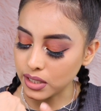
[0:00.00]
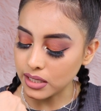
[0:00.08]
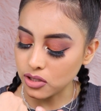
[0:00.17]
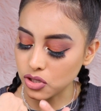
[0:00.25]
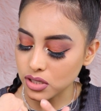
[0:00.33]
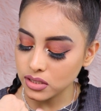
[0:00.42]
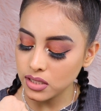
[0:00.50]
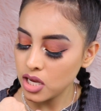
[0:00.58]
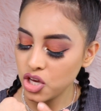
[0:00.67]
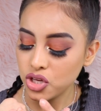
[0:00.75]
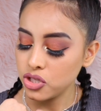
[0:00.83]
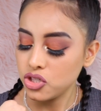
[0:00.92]
It looks
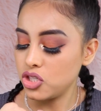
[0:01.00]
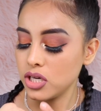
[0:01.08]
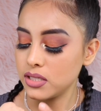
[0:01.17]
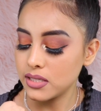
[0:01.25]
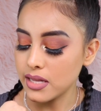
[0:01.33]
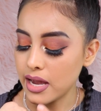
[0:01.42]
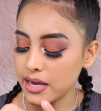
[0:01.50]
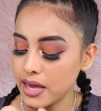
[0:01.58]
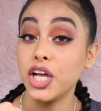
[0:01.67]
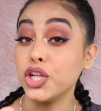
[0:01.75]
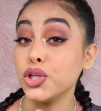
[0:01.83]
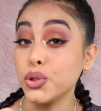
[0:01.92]
just like
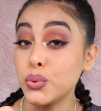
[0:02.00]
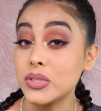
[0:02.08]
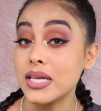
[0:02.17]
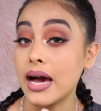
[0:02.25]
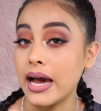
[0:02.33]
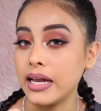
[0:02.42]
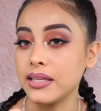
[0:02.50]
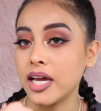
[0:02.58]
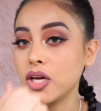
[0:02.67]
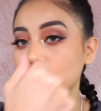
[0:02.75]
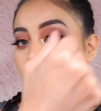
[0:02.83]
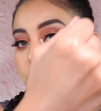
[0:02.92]
a loose
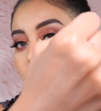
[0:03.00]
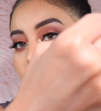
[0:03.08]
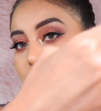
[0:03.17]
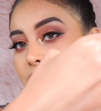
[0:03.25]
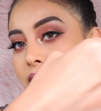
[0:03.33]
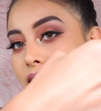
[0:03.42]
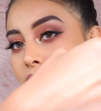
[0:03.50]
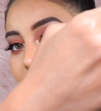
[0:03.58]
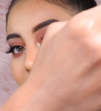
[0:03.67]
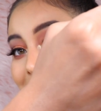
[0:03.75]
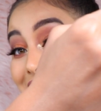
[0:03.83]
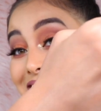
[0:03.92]
highlight will look like. It
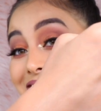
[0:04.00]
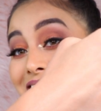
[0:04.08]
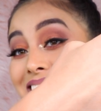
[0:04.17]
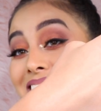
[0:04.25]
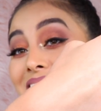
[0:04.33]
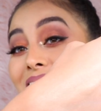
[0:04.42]
has